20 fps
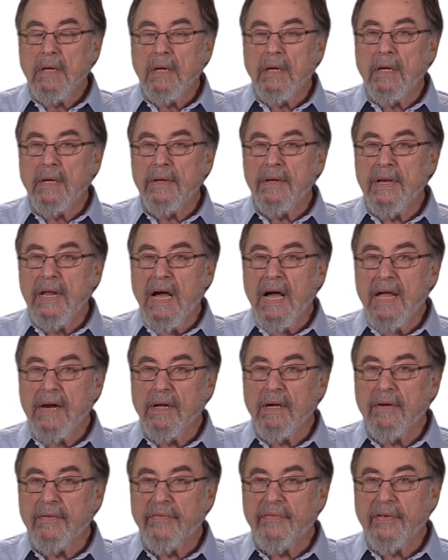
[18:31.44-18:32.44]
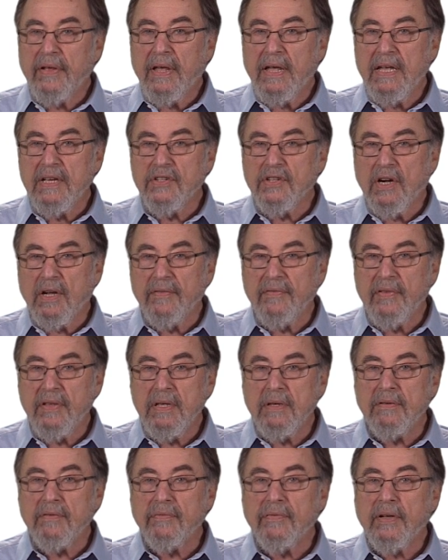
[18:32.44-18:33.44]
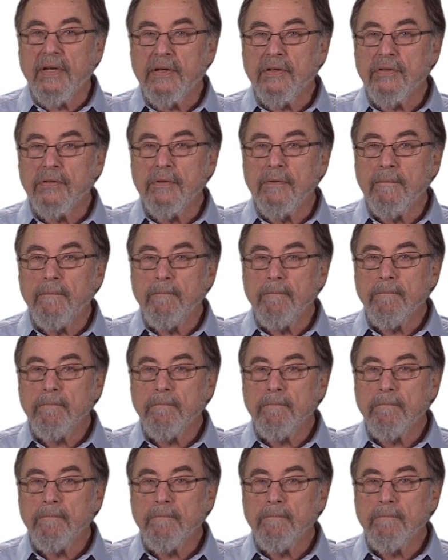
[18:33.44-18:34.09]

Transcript: uh, not of HIV infection.